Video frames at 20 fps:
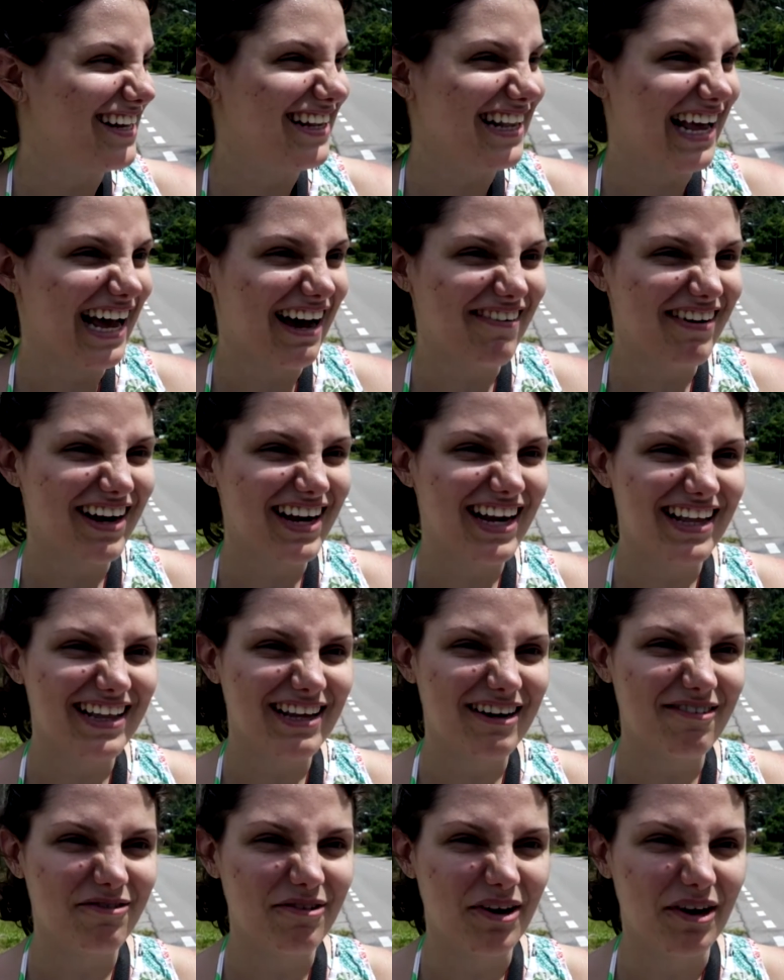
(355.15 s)
Now I am
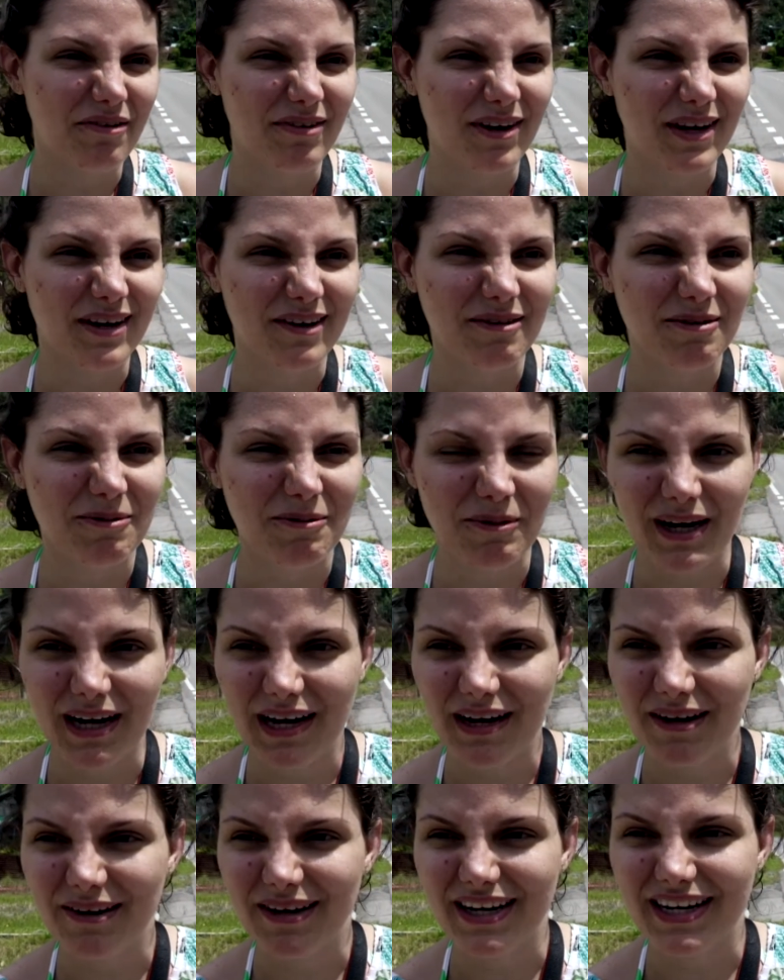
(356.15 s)
afraid because we
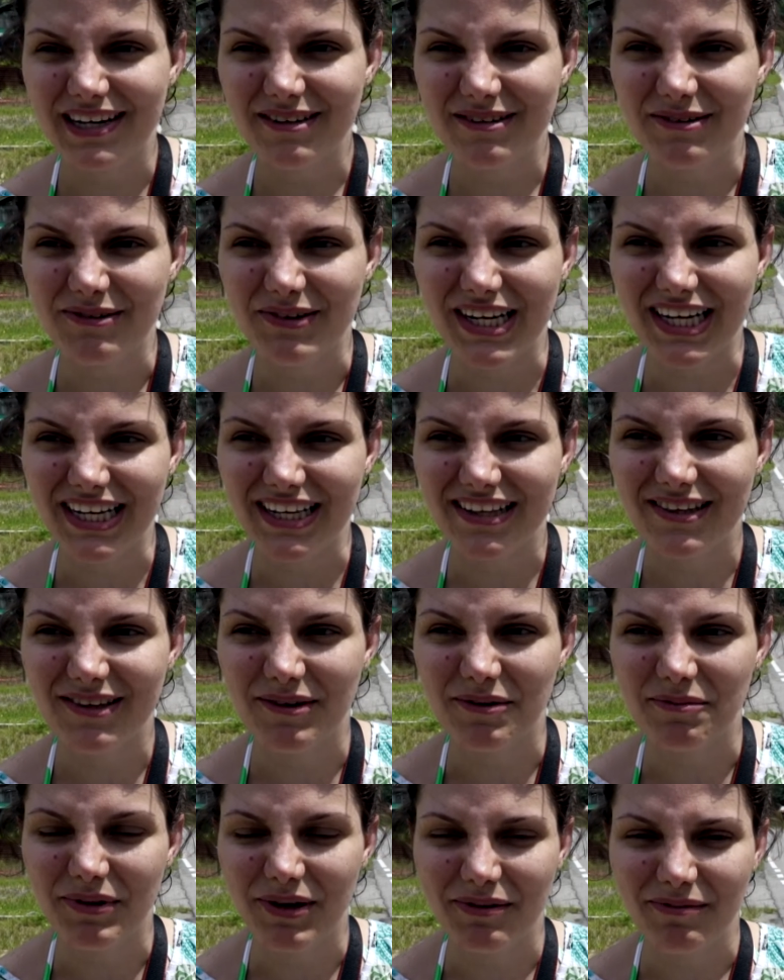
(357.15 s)
are going to eat, so
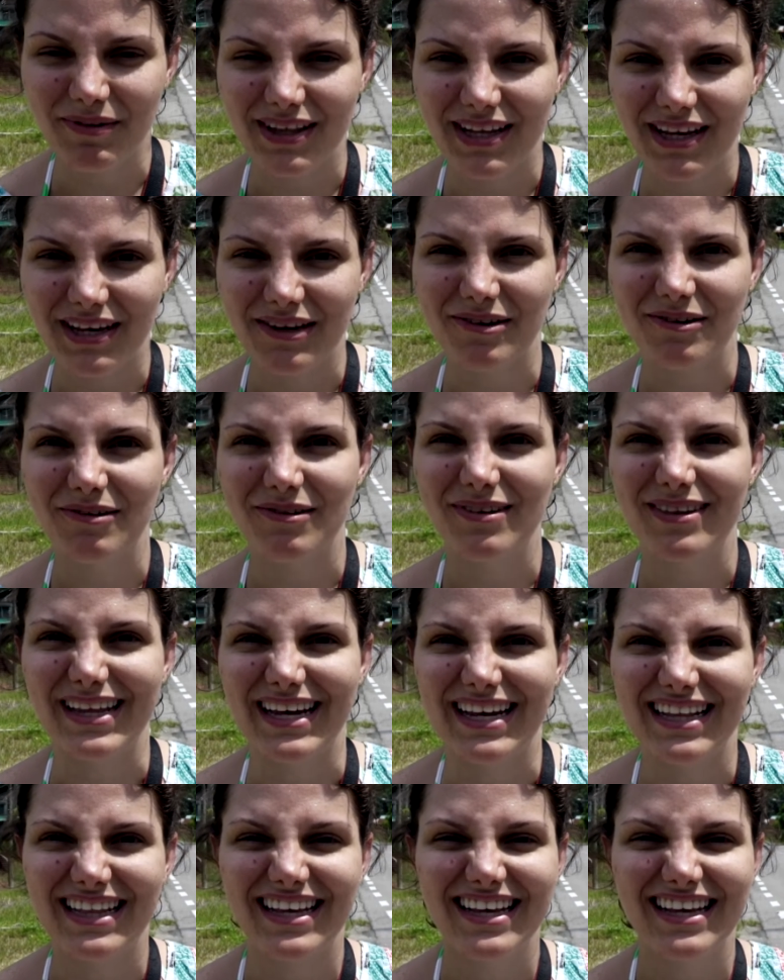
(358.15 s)
maybe they use
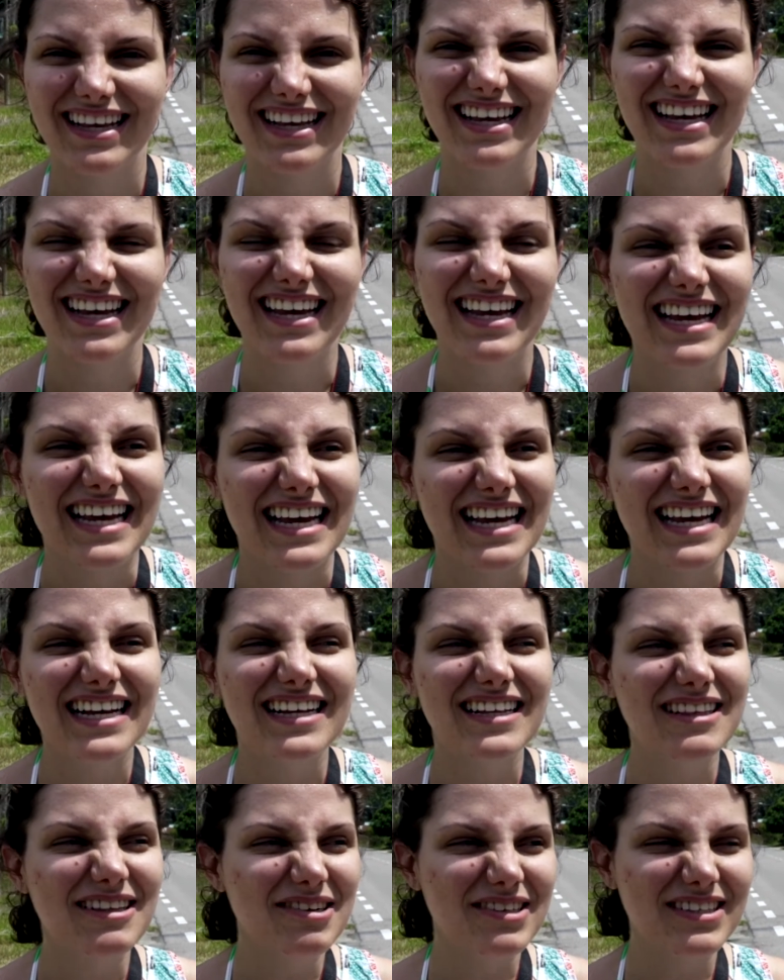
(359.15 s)
that. It
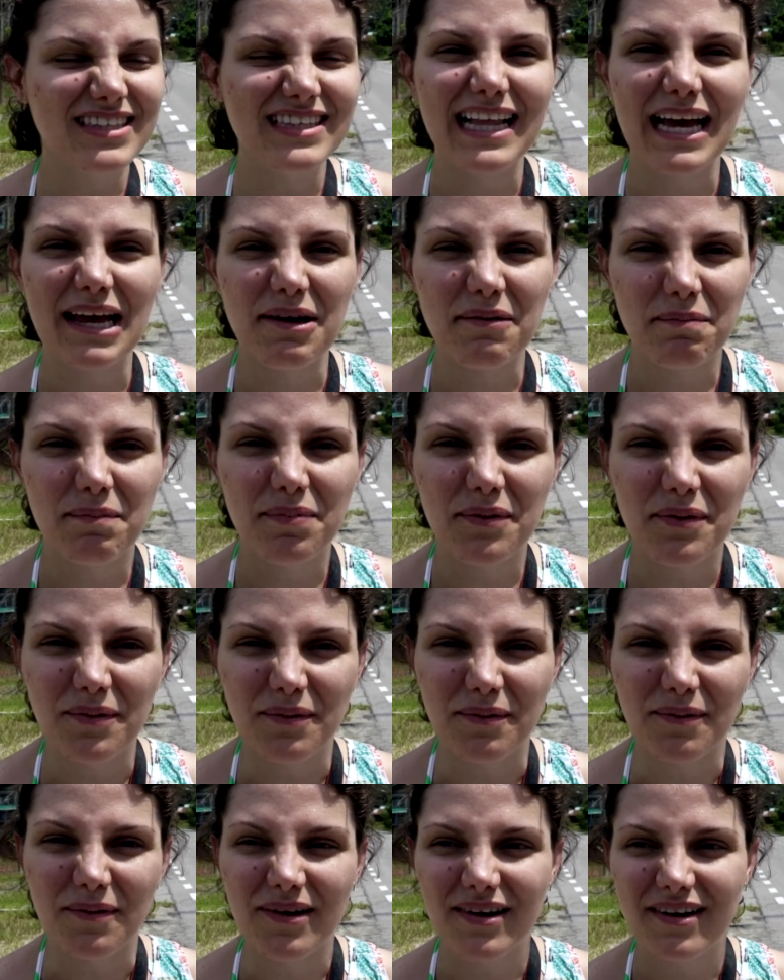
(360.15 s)
looks like
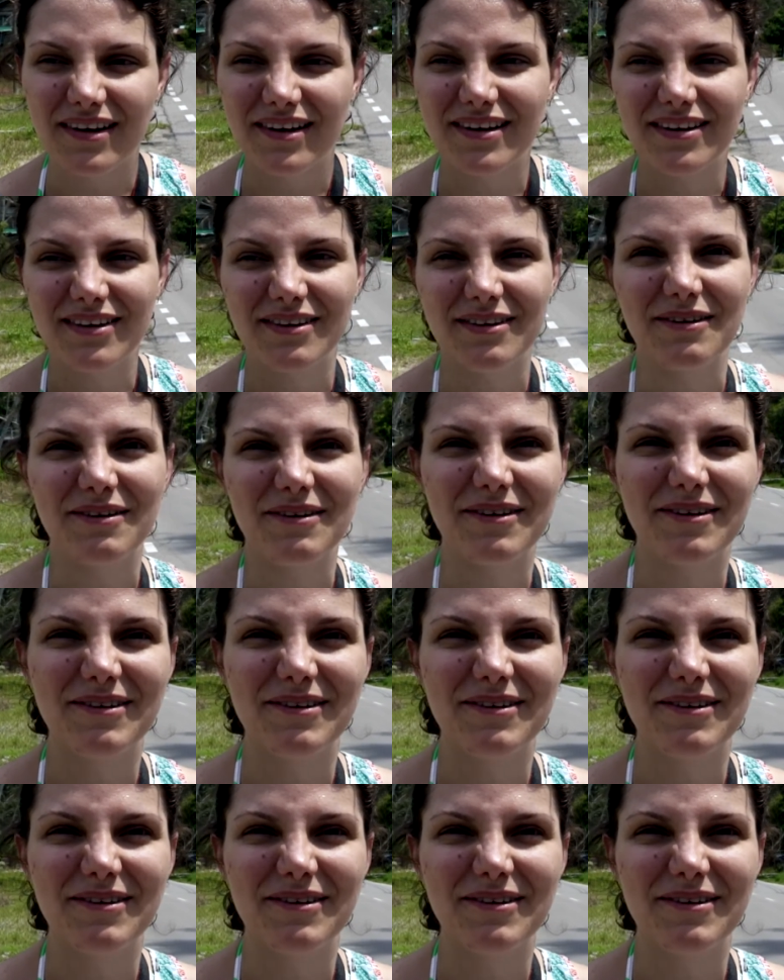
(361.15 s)
poo, so.